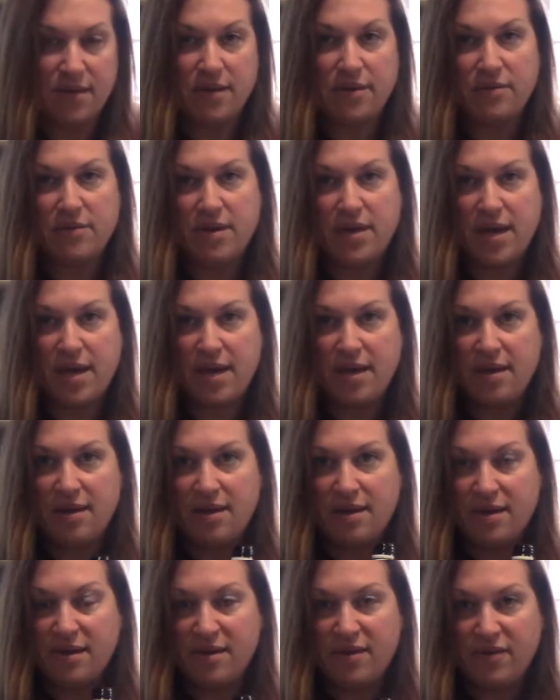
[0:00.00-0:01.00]
Okay,
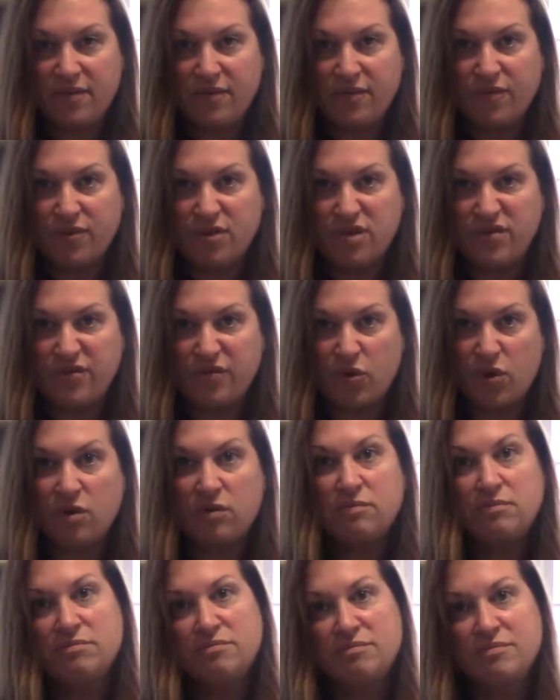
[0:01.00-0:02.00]
first of
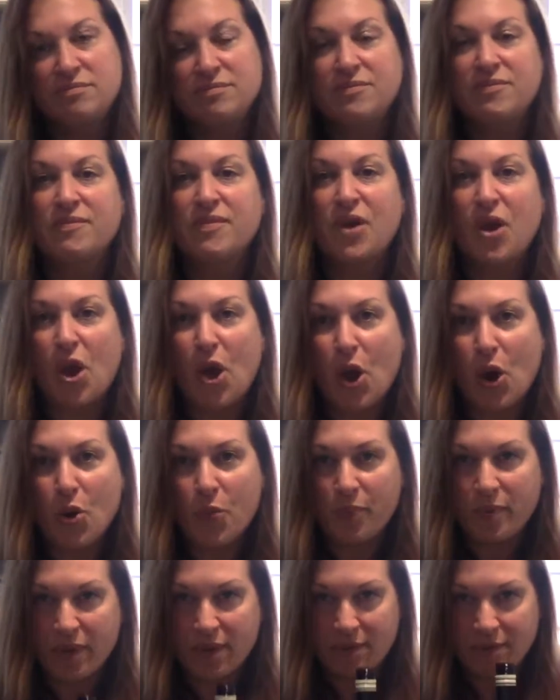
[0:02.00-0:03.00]
all,
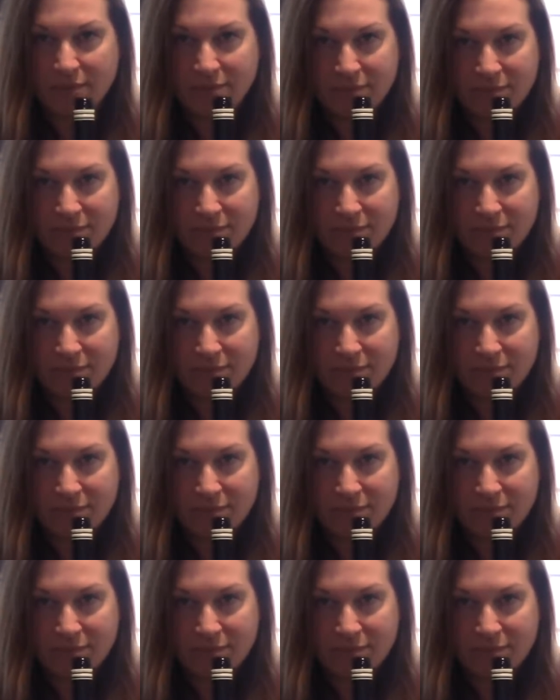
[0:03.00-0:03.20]
open,